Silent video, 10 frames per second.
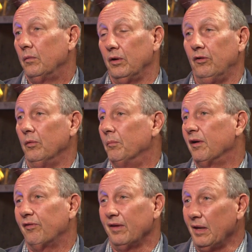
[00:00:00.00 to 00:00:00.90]
We do
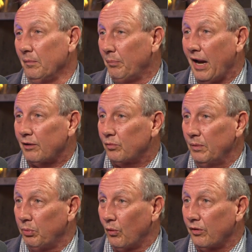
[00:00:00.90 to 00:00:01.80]
monthly impact
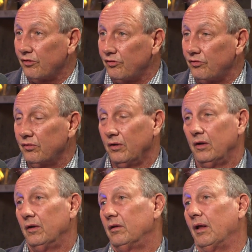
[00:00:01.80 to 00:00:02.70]
reports
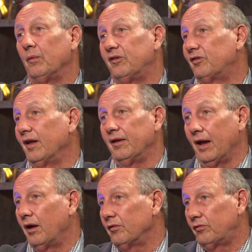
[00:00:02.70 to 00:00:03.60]
that we send
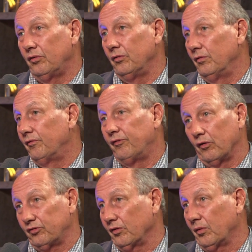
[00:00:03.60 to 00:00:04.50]
out to
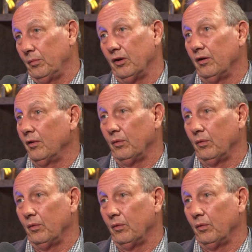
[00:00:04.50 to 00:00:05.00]
folks in the community.